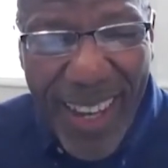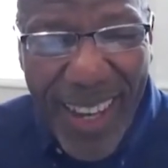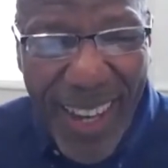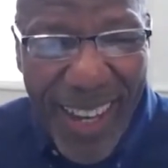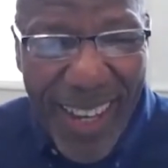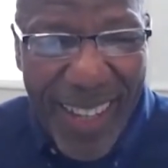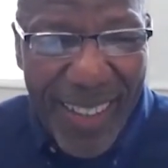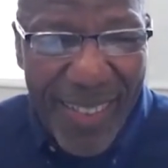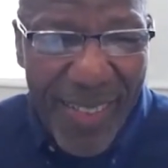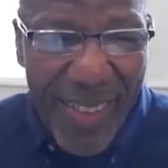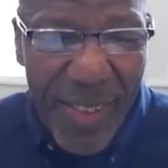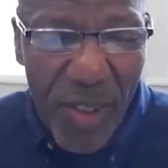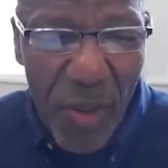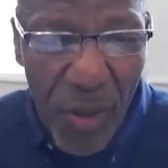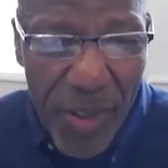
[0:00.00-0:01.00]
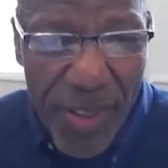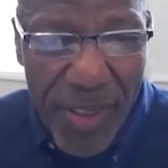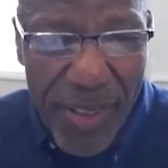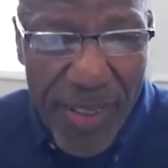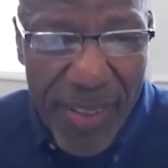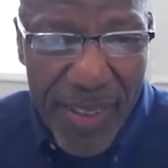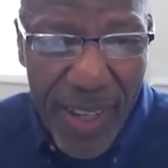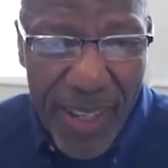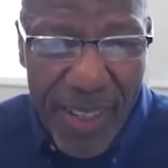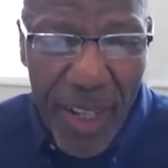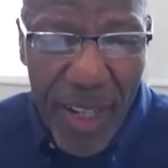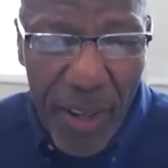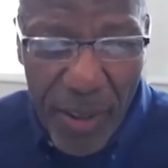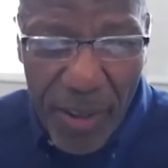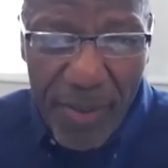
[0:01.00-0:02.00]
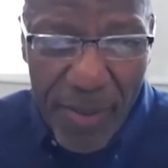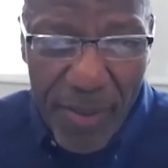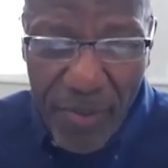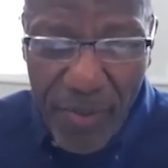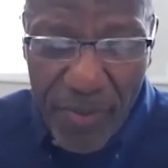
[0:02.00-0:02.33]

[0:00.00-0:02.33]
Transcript: uh, source uh, code